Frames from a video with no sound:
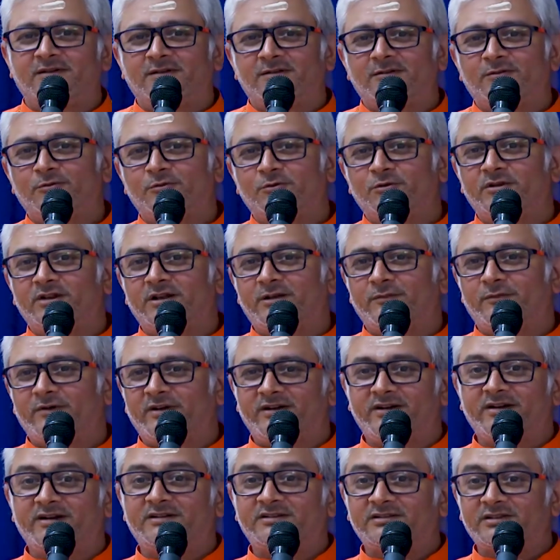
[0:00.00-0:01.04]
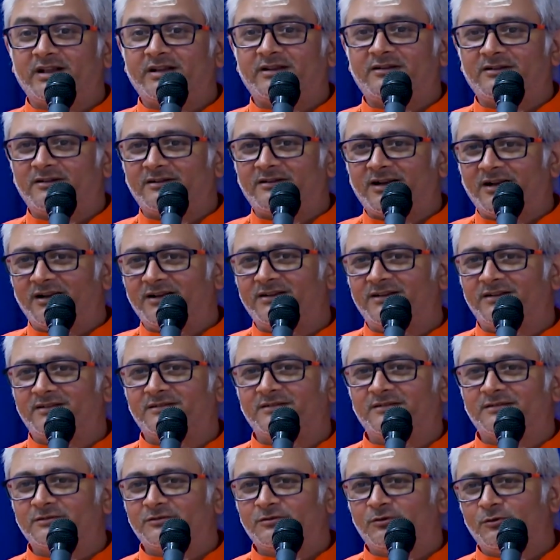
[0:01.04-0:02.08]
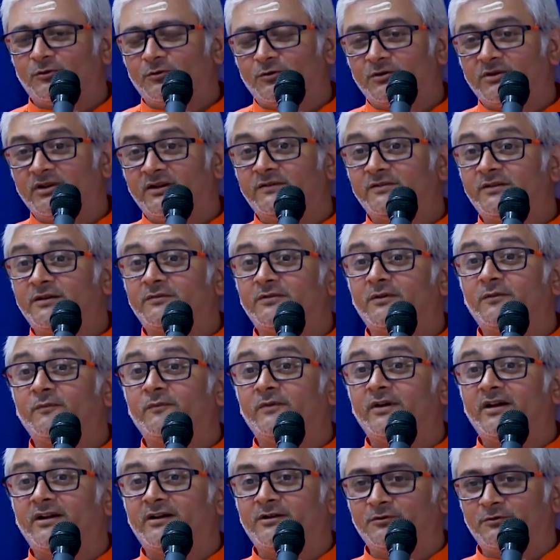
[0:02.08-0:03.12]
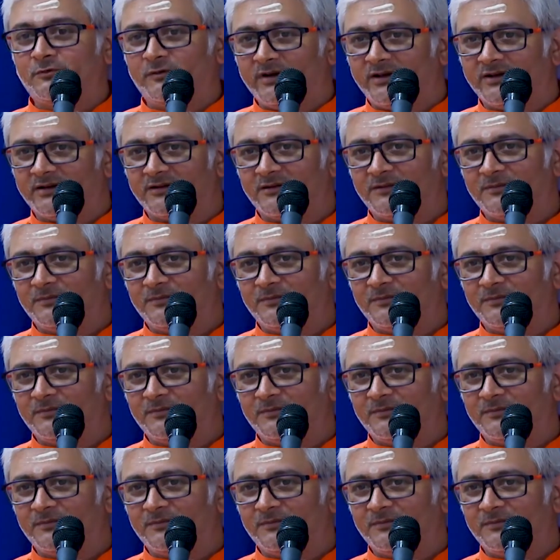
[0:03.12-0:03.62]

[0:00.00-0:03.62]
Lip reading: we did cycle rally. So Gurudev said, from where to where?